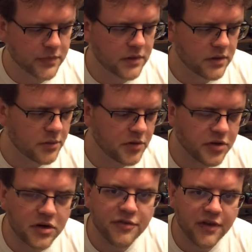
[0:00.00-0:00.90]
number
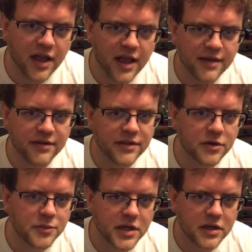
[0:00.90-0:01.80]
35, and there will
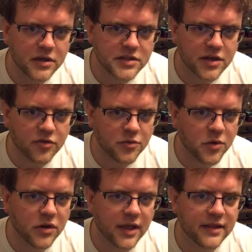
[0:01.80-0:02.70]
be several
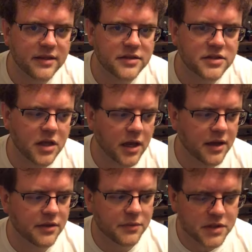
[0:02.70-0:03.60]
more like this,
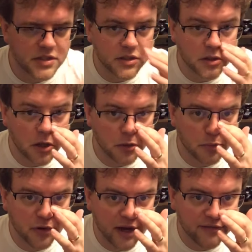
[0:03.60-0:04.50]
the ones that are called
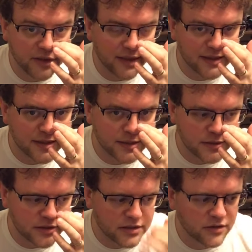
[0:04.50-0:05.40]
private
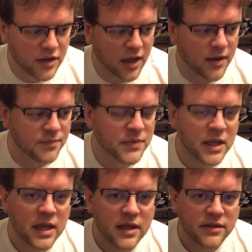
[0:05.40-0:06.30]
lessons.
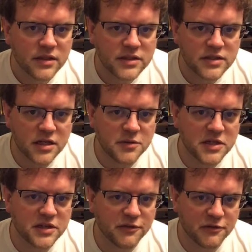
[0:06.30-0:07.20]
This is going to be
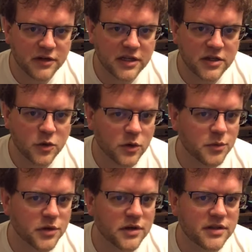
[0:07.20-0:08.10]
different in your
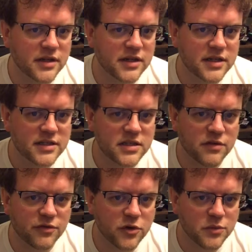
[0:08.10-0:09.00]
book than it is in the
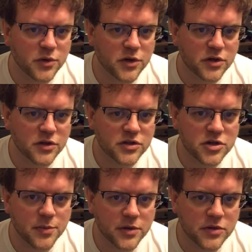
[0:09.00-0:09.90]
flute book or the
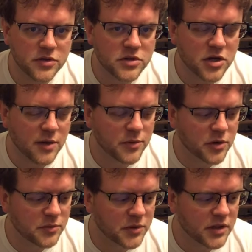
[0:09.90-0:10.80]
trumpet or the
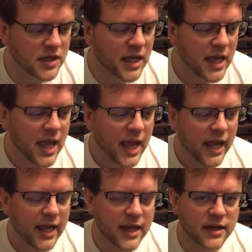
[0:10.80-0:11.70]
trombone book.
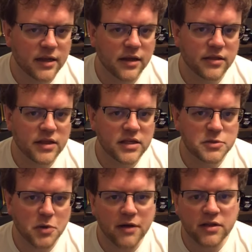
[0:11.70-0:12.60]
And these
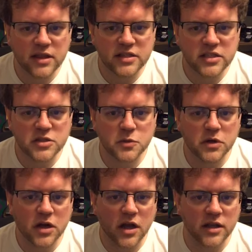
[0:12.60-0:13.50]
private lessons
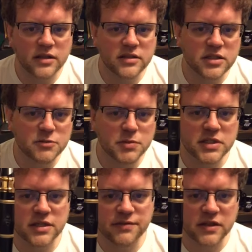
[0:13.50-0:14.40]
work on
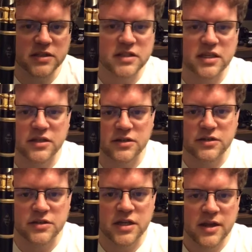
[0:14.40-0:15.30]
specific
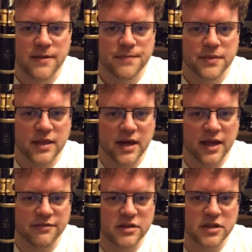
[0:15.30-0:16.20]
skills that
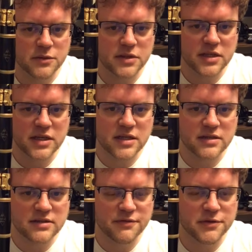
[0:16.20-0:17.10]
have to deal with the
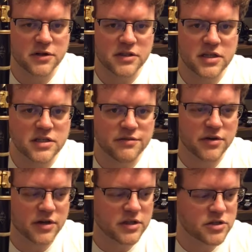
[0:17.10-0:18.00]
difficulties of your
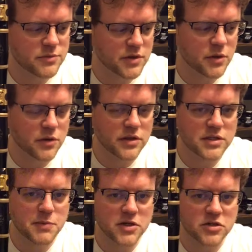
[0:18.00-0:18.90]
instrument or the
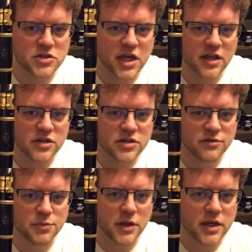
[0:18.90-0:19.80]
special challenge
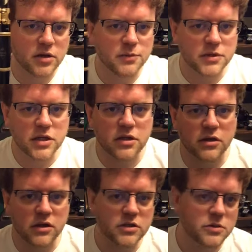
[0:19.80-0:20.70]
of playing your particular
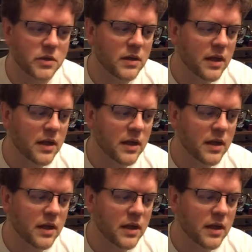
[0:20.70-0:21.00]
instrument.